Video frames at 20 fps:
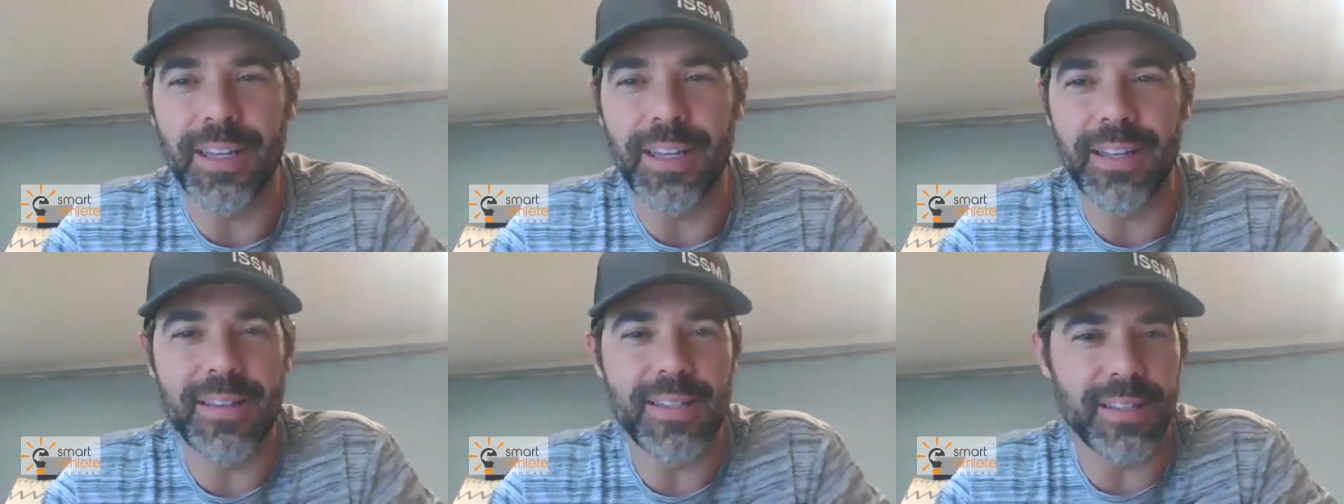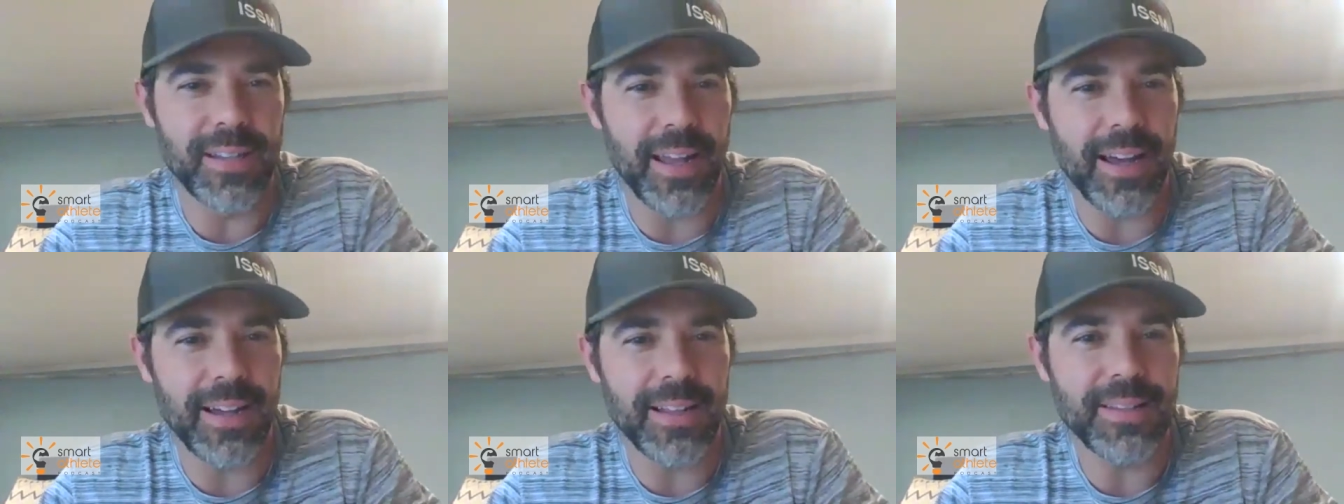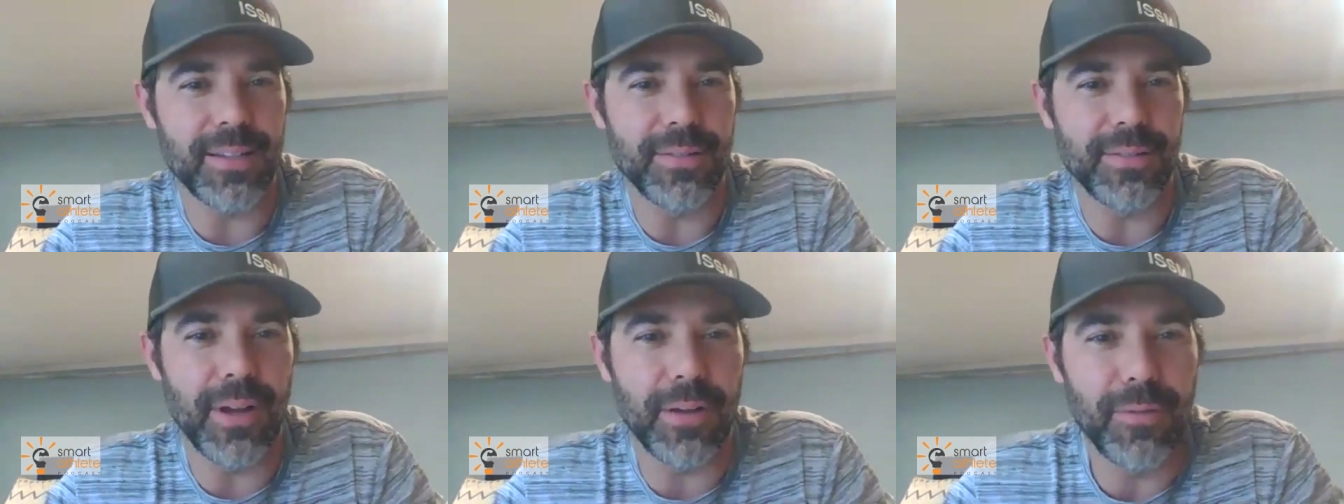ins and
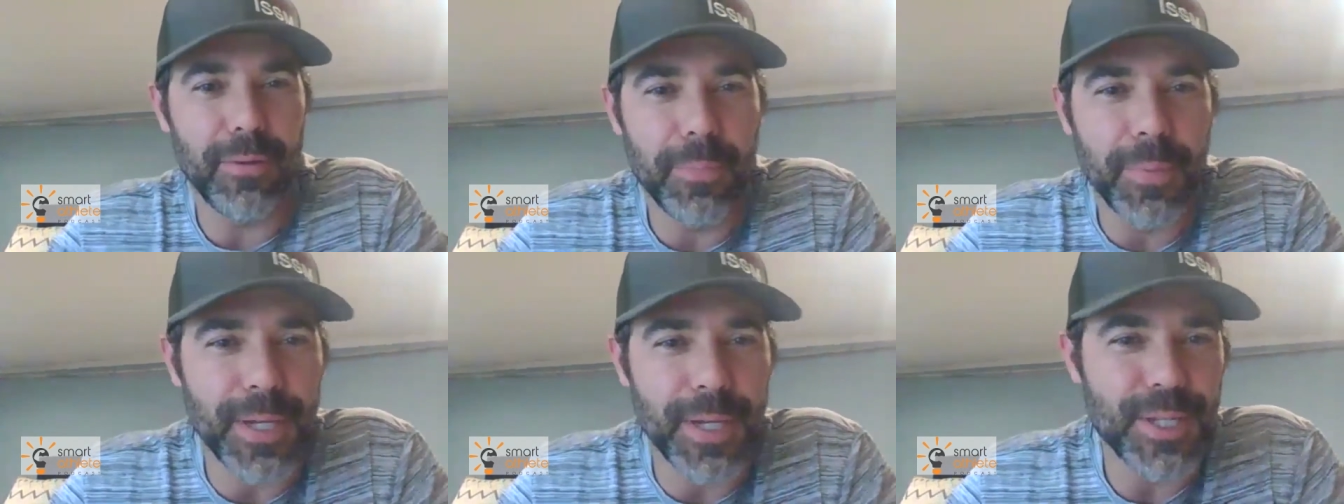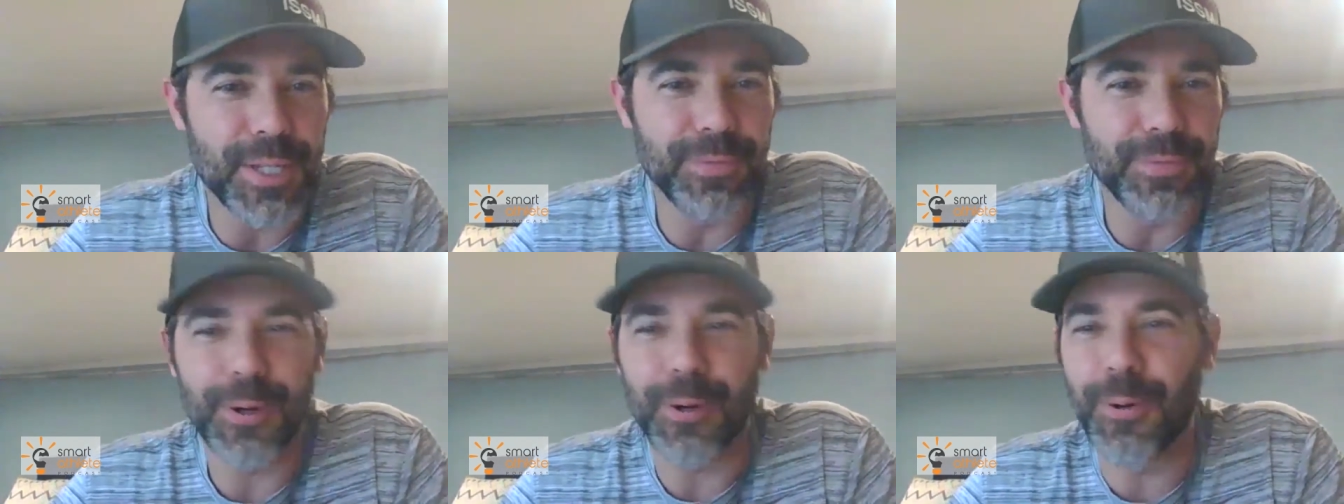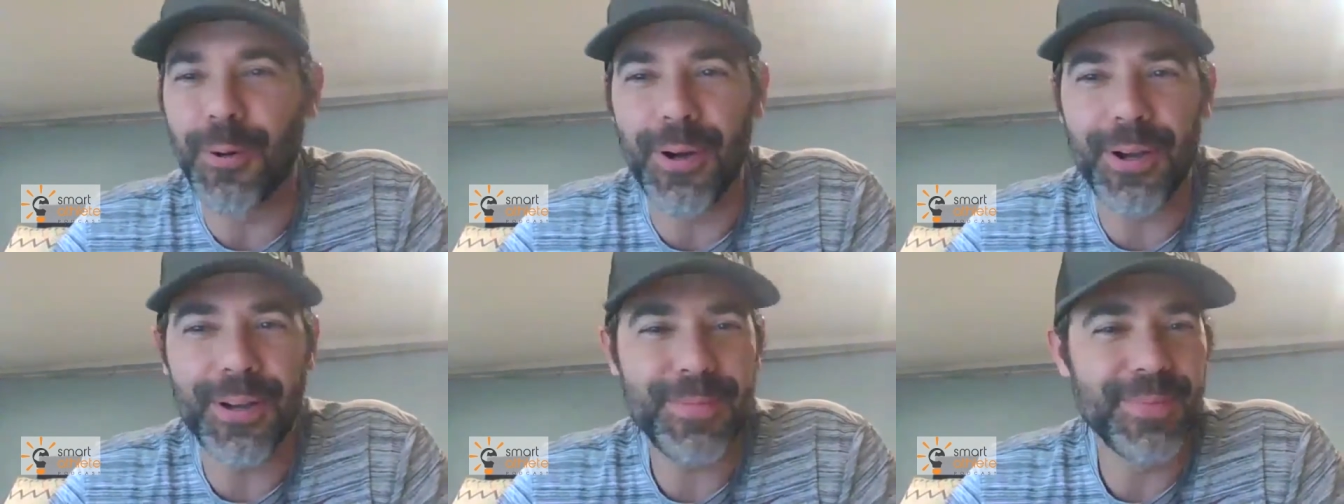outs of every piece of
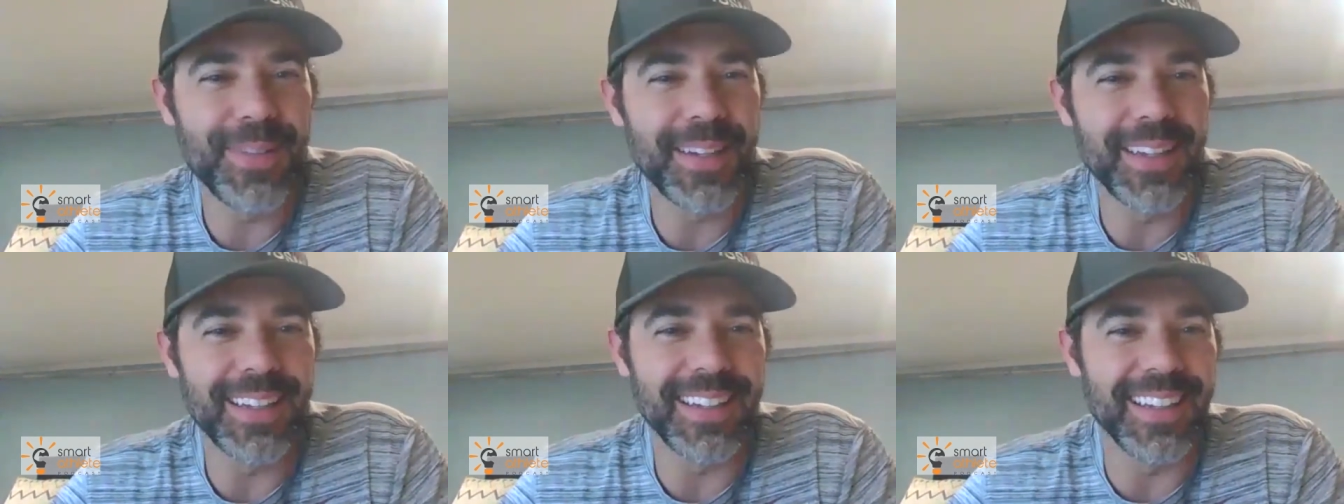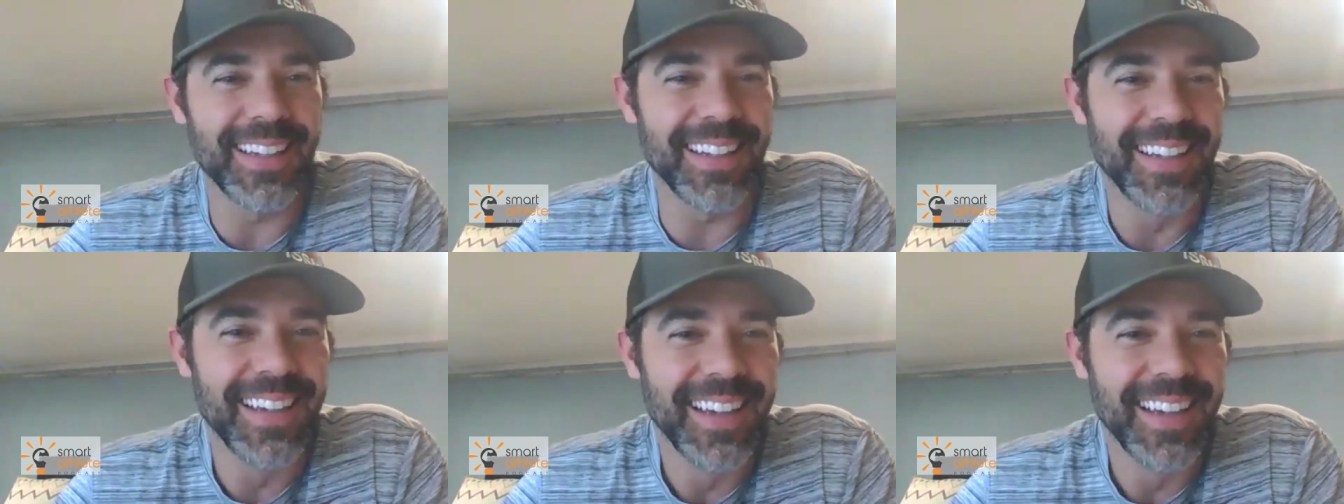equipment and